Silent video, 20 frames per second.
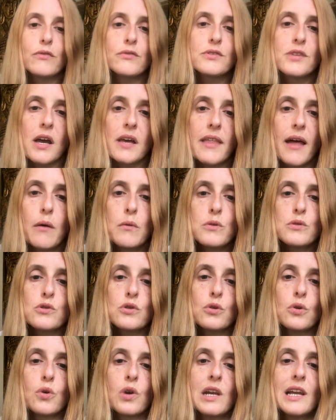So that was
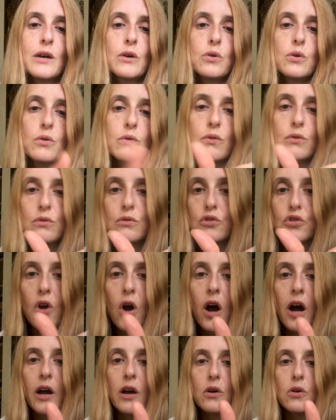your little
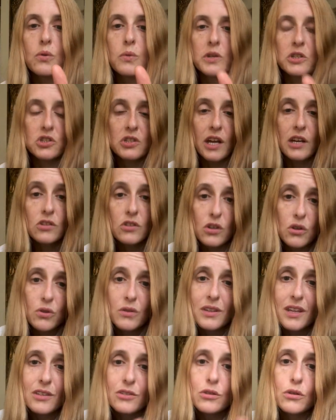trial, which they
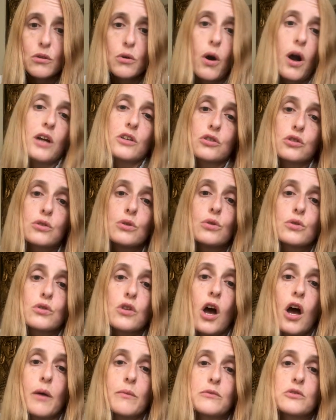do quite
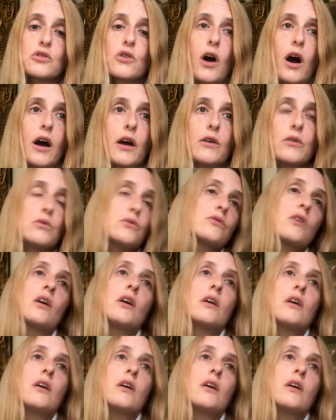short-term trials,